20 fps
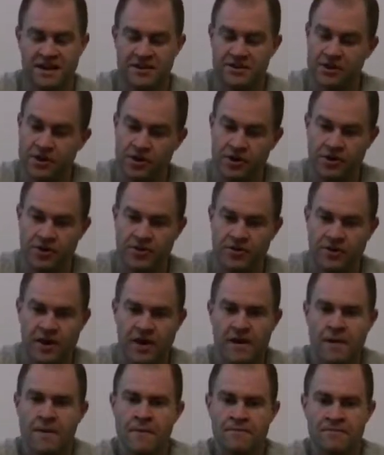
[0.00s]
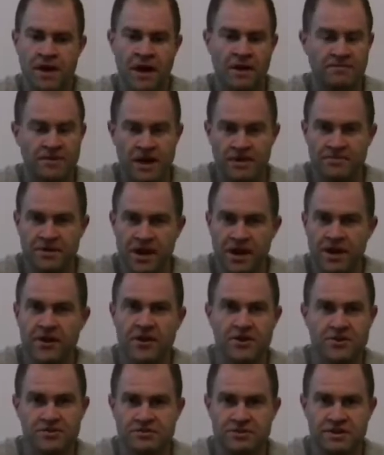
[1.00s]
I know I'm not an
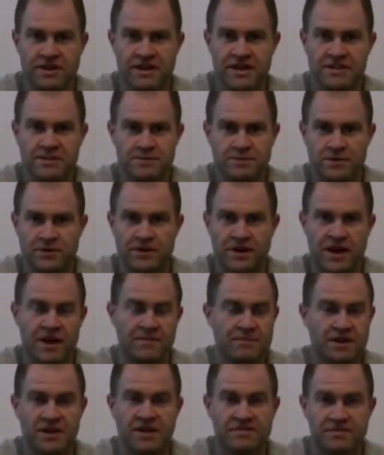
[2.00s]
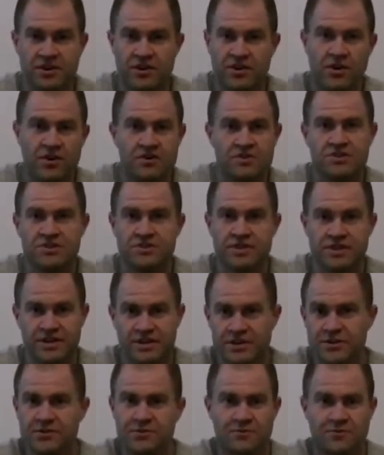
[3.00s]
archery expert. I'm not even an archery
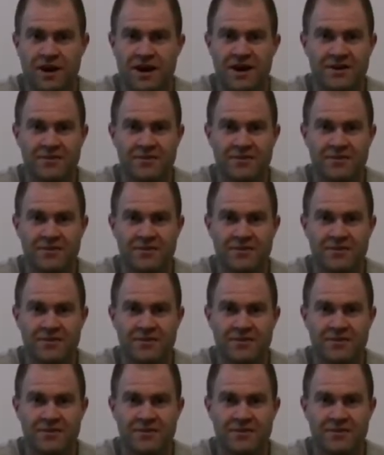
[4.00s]
noob.